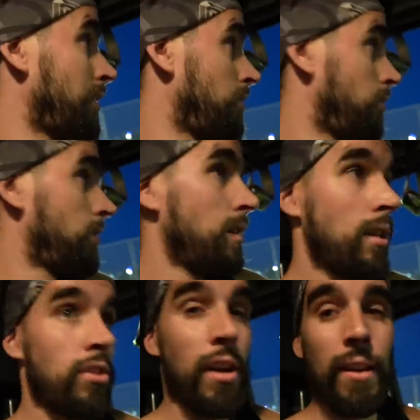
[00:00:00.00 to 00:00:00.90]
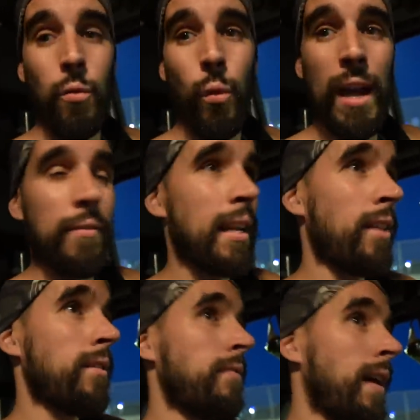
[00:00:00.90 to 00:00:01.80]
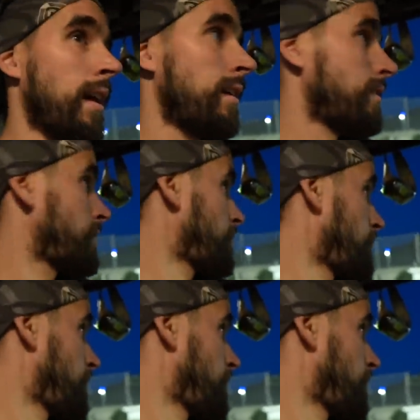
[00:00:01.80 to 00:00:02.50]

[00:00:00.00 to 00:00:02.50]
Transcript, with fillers: you, trying to wave down the vans.